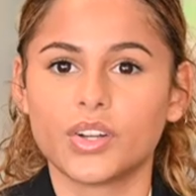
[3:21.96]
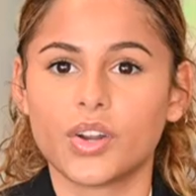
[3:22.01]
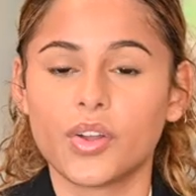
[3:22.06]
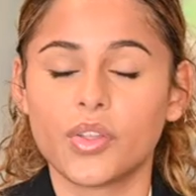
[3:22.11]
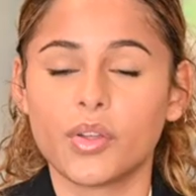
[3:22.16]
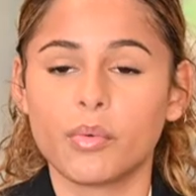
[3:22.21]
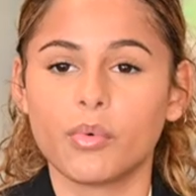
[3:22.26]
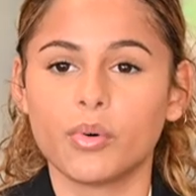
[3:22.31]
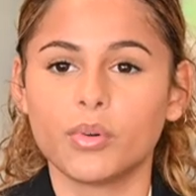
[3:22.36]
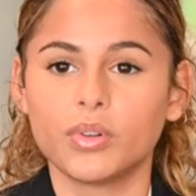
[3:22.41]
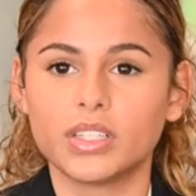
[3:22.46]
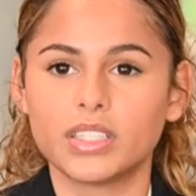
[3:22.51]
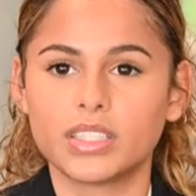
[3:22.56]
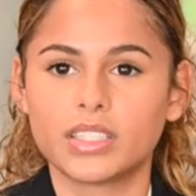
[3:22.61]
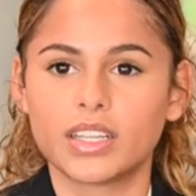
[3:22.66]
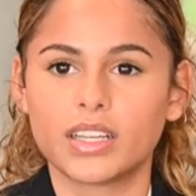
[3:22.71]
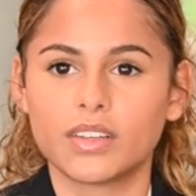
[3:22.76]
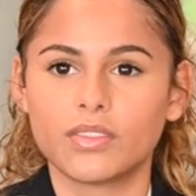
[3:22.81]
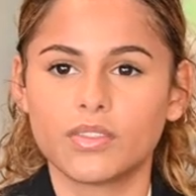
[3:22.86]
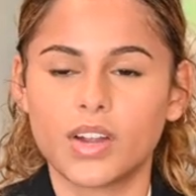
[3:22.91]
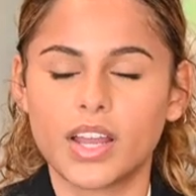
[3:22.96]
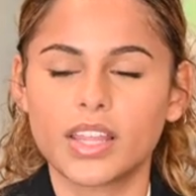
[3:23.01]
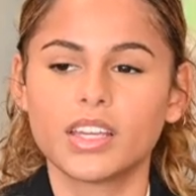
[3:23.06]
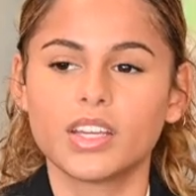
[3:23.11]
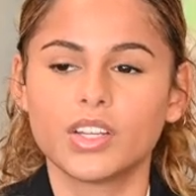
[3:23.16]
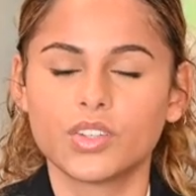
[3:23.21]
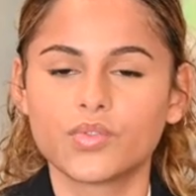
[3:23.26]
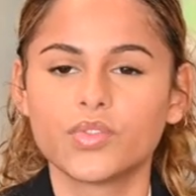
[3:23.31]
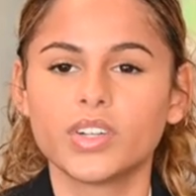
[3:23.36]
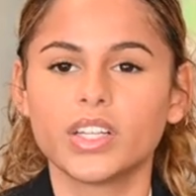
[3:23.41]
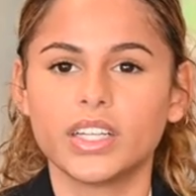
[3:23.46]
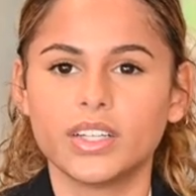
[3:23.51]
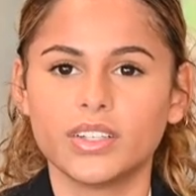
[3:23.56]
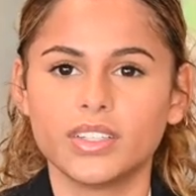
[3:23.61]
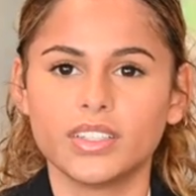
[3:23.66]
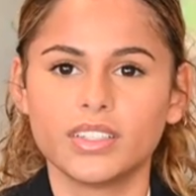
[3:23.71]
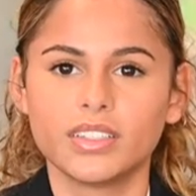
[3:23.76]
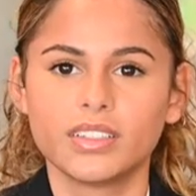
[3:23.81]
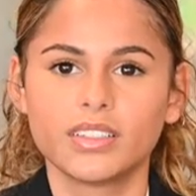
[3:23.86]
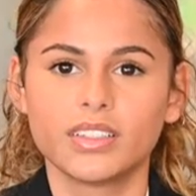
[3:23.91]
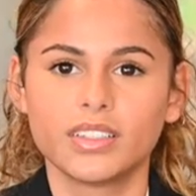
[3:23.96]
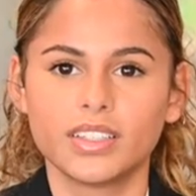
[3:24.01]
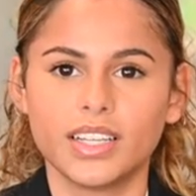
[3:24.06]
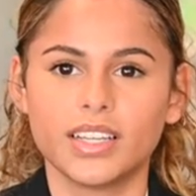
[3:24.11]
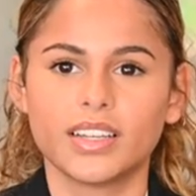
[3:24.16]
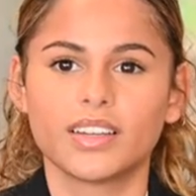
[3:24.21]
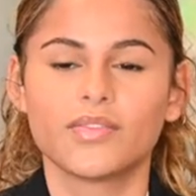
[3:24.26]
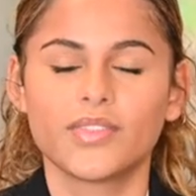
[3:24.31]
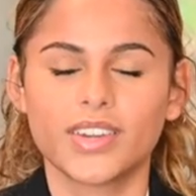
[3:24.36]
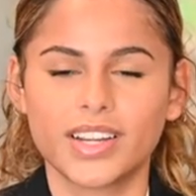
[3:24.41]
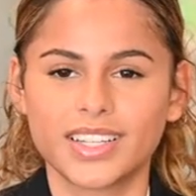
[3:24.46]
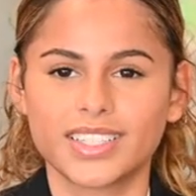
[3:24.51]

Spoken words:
know them all is, I think it's really good. Yeah, I'm very